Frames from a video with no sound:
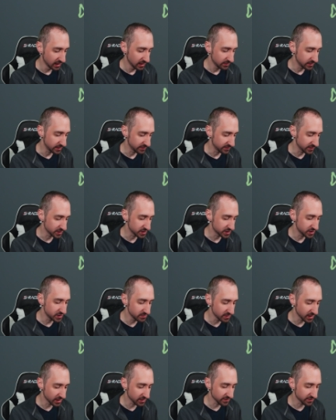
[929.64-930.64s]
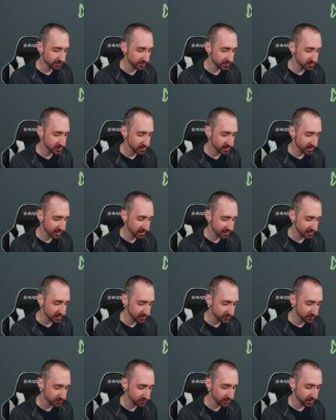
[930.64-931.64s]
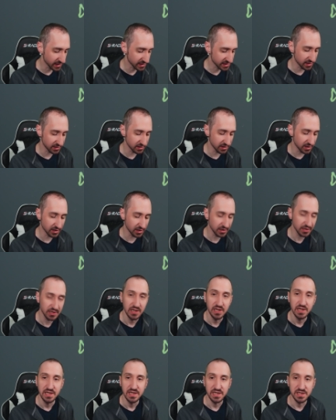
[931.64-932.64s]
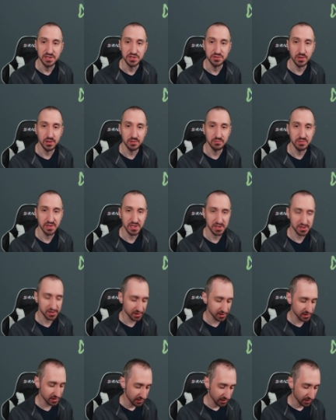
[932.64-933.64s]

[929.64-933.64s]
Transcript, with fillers: We have our two microphones connected through XLR into our mixer.